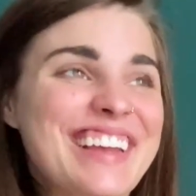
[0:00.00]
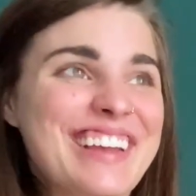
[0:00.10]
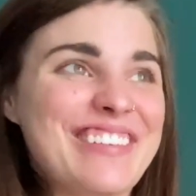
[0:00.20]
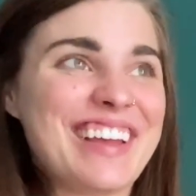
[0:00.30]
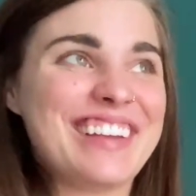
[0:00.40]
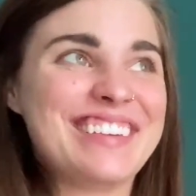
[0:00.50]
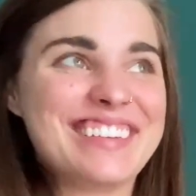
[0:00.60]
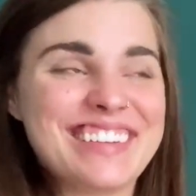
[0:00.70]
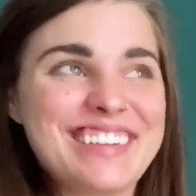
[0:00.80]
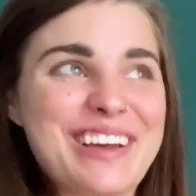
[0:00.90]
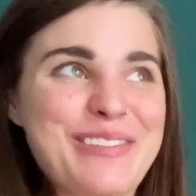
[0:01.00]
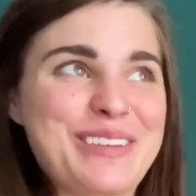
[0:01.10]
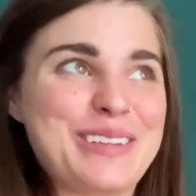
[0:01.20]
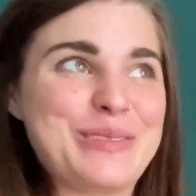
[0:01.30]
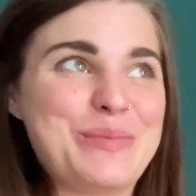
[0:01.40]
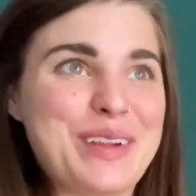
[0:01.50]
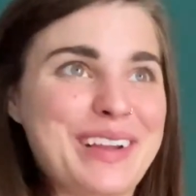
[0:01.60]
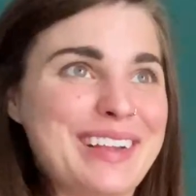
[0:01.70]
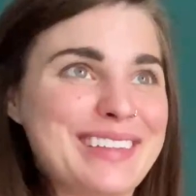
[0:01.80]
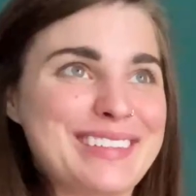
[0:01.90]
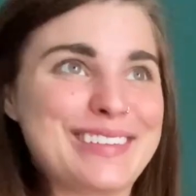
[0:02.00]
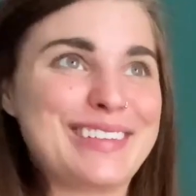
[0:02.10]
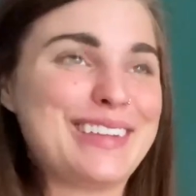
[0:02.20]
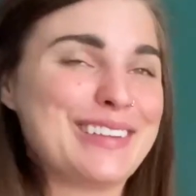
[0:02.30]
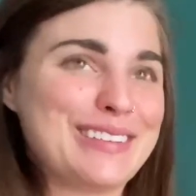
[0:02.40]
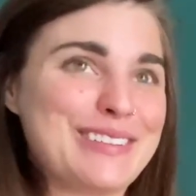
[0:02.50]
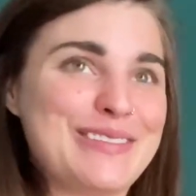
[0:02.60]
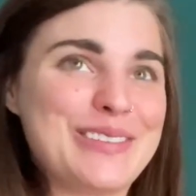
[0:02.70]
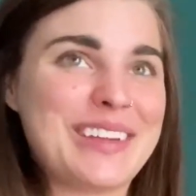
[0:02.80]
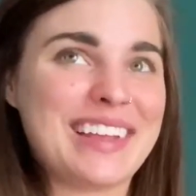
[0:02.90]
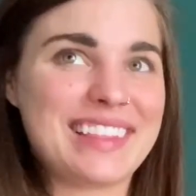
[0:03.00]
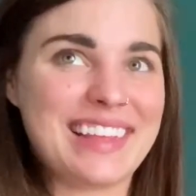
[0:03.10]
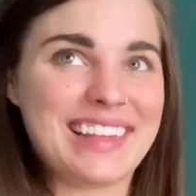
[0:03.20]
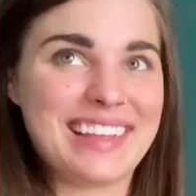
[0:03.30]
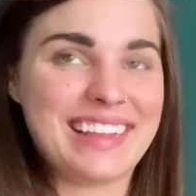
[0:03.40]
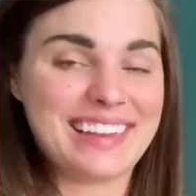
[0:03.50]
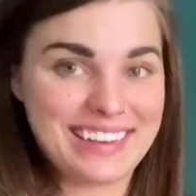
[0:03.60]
have had enough experience or years of doing it that like,